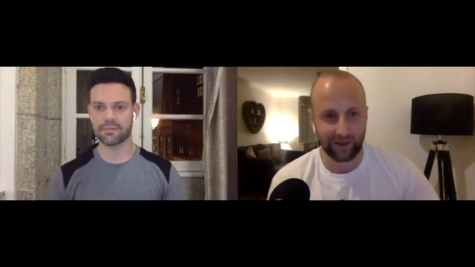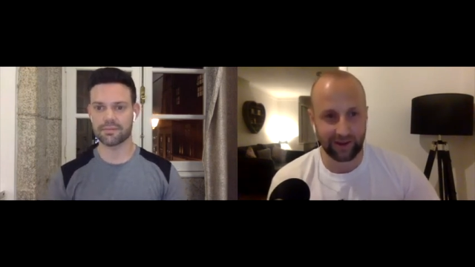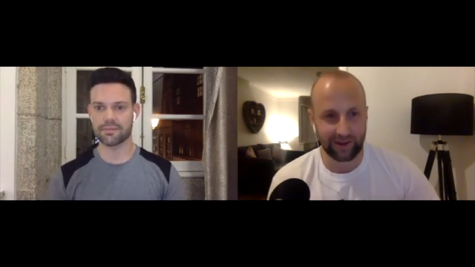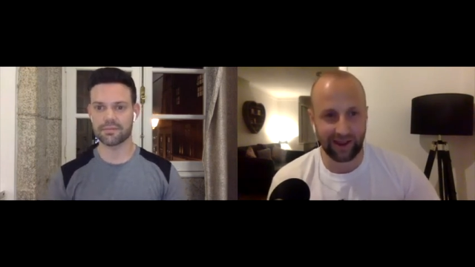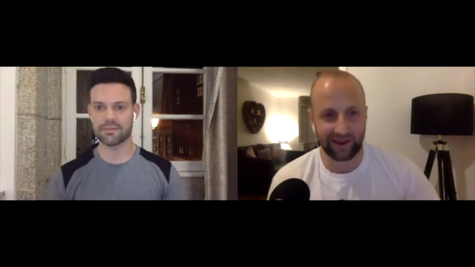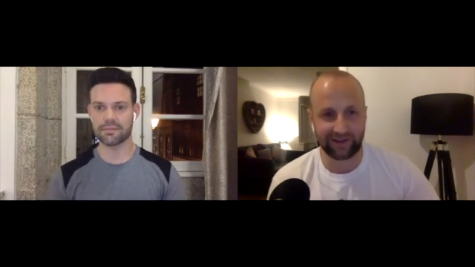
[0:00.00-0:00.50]

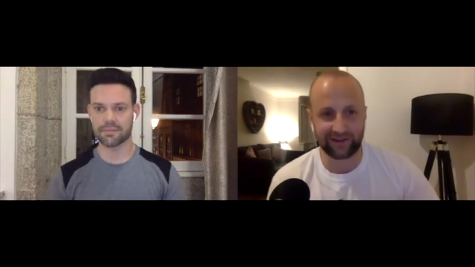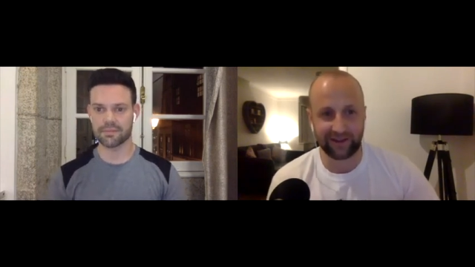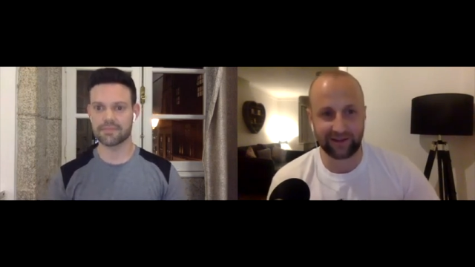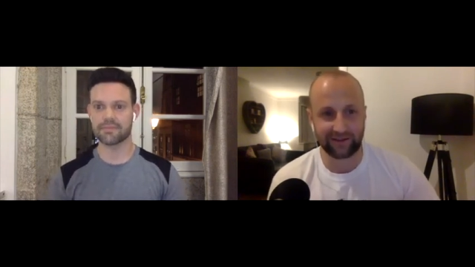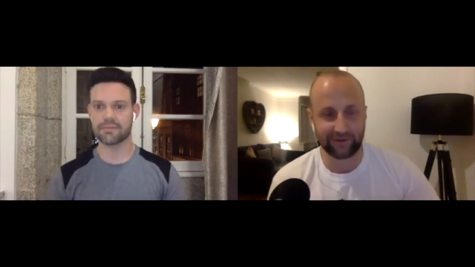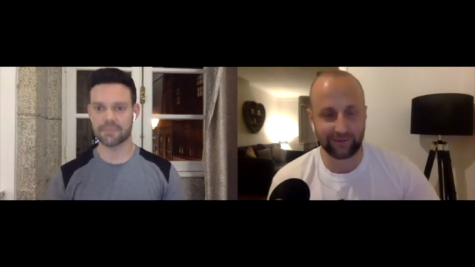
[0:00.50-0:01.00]
Speaker 1: that
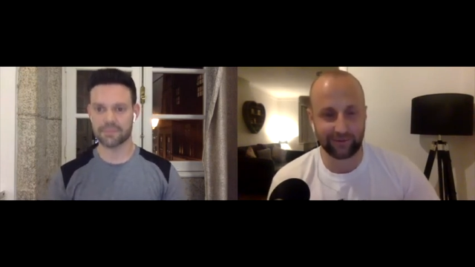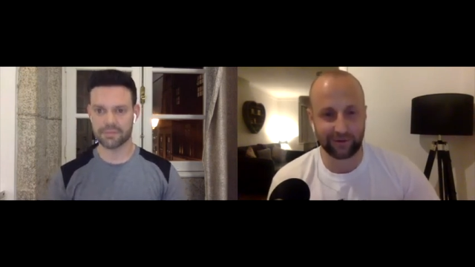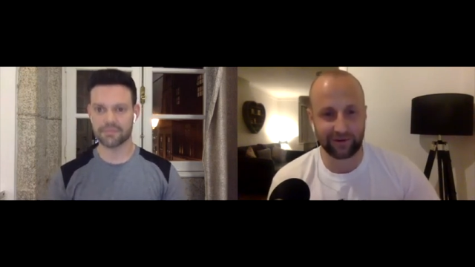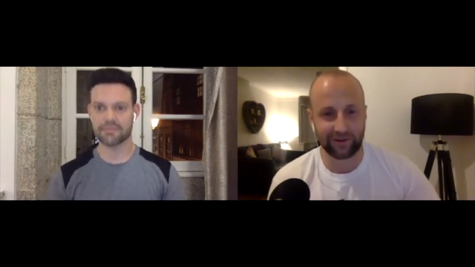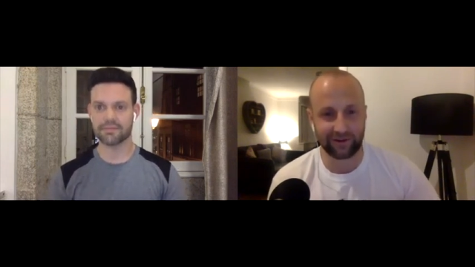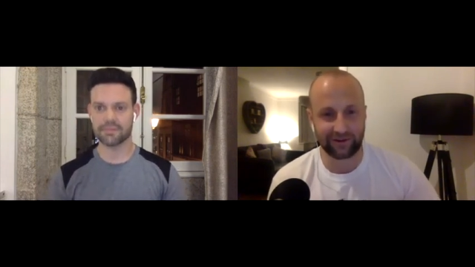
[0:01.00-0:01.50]
extensive
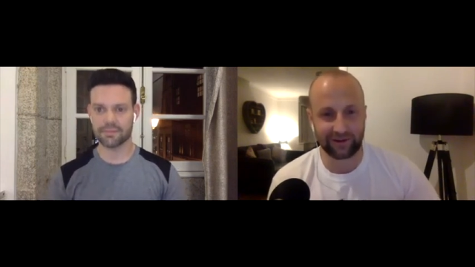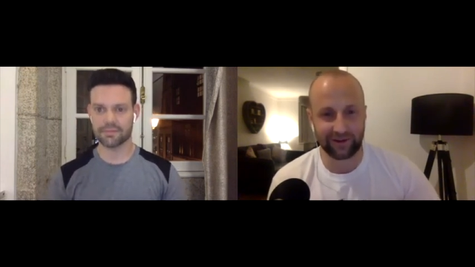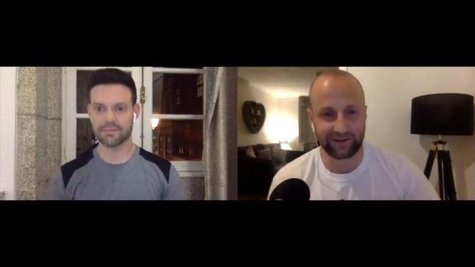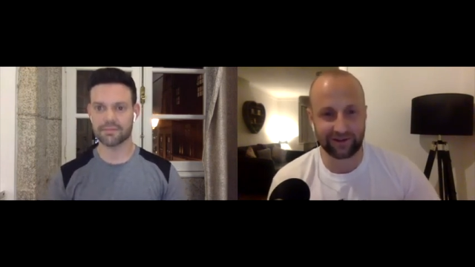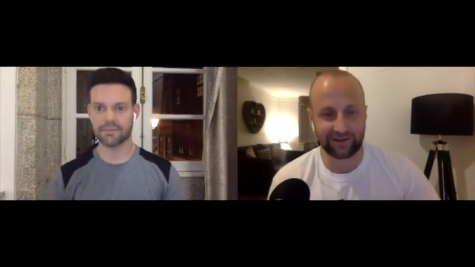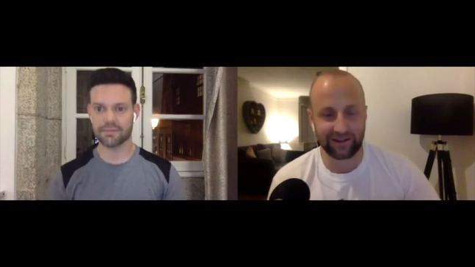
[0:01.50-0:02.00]
research
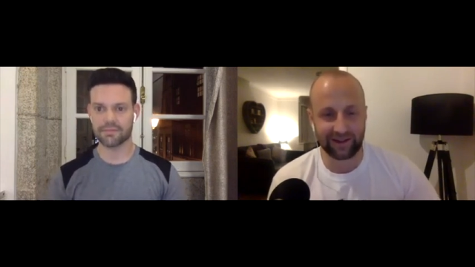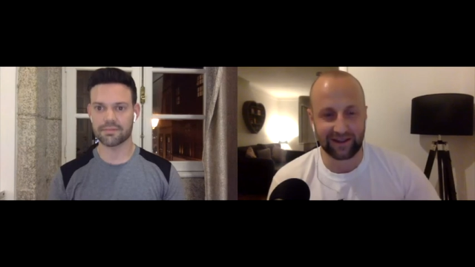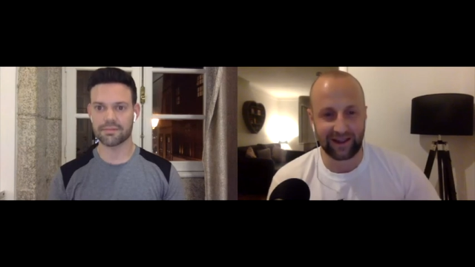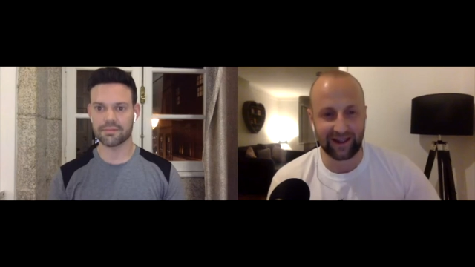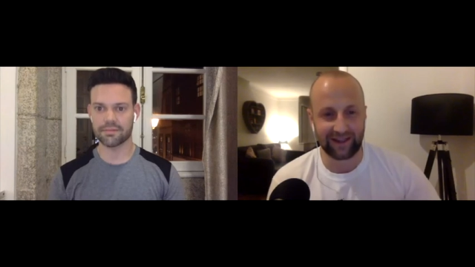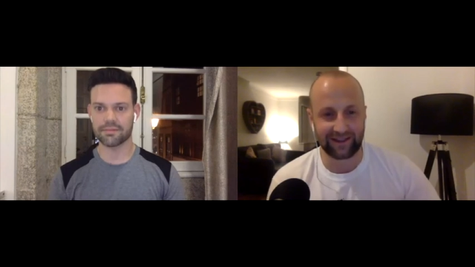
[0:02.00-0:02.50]
list
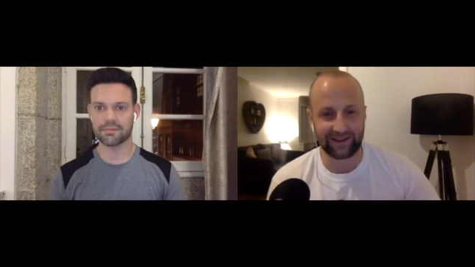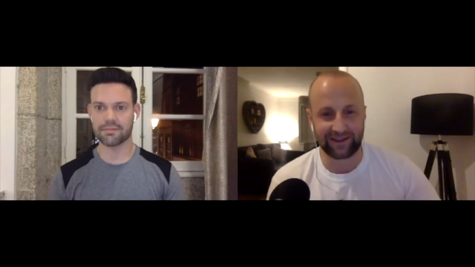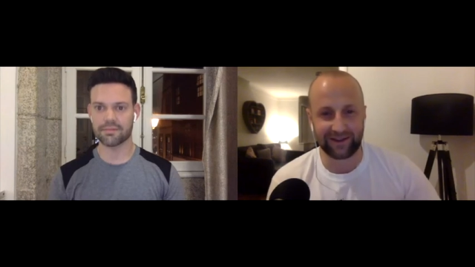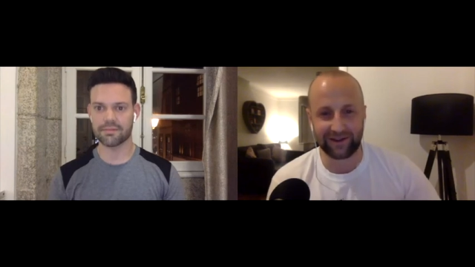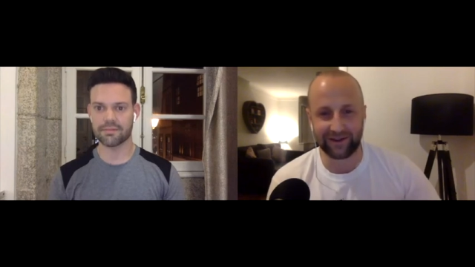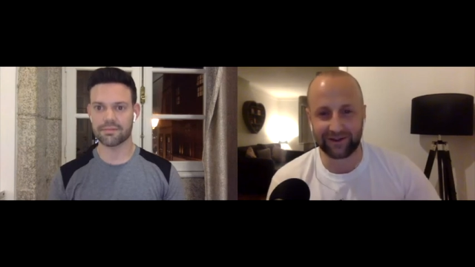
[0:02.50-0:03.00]
uh, that
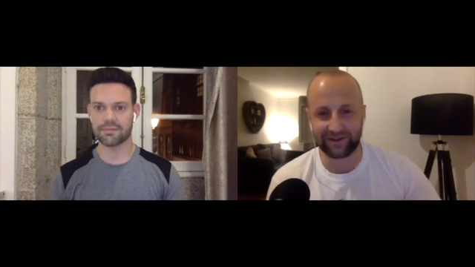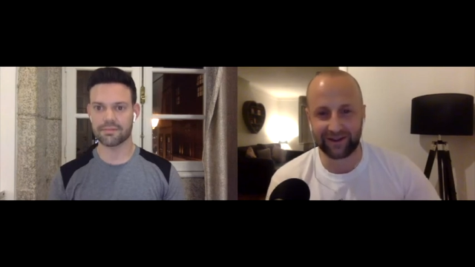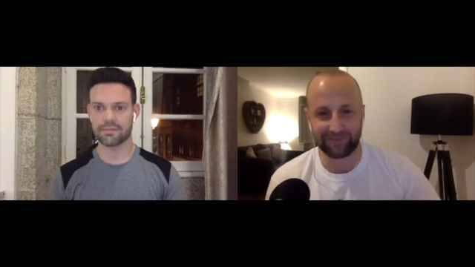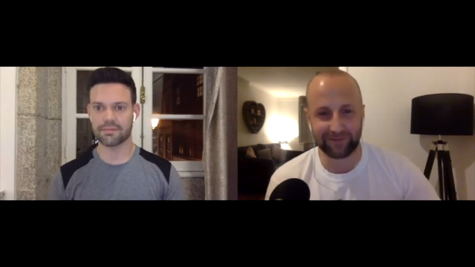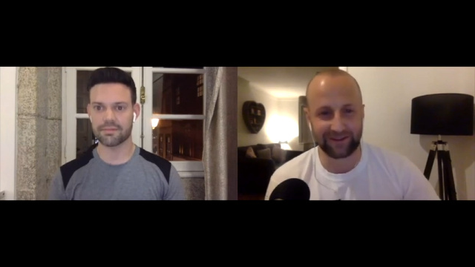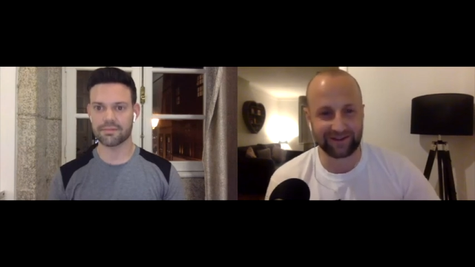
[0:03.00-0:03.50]
you, you, sent me.